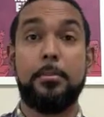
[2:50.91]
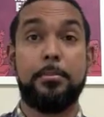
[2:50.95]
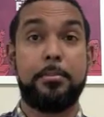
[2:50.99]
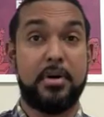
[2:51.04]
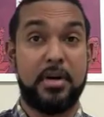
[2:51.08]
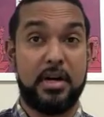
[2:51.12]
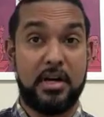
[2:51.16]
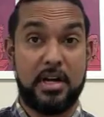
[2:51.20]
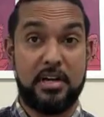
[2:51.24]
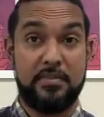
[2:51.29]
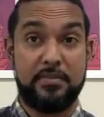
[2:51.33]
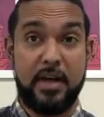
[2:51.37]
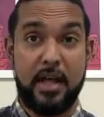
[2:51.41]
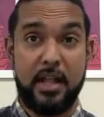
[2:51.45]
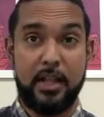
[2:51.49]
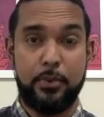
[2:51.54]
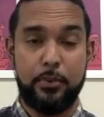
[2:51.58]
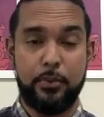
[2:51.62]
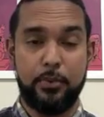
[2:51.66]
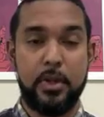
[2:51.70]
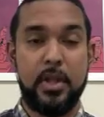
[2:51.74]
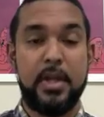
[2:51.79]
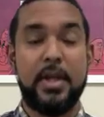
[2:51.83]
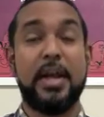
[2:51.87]
par
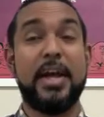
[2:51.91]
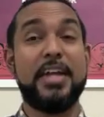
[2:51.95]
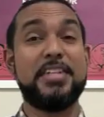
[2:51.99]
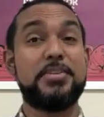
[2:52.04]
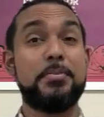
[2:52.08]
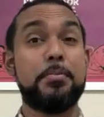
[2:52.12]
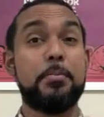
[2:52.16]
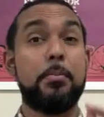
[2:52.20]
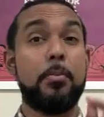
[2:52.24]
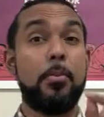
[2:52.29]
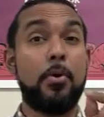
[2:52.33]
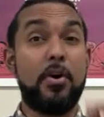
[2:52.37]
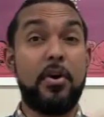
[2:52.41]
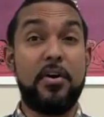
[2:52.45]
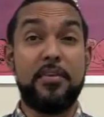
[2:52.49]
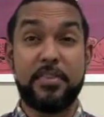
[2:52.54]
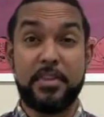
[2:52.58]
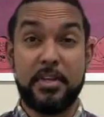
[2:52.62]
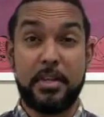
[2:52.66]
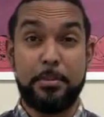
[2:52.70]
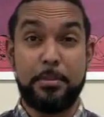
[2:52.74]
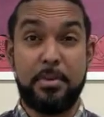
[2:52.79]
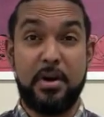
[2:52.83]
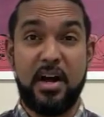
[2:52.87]
value. It's more
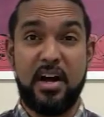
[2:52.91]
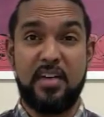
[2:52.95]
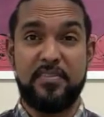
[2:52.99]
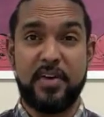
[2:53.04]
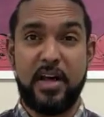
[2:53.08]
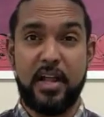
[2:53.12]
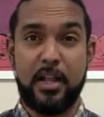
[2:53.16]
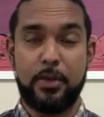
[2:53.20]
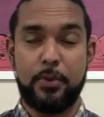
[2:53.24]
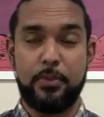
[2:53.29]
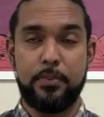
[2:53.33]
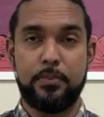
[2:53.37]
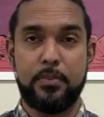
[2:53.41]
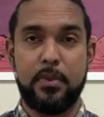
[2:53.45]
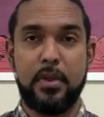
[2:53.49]
than a par value.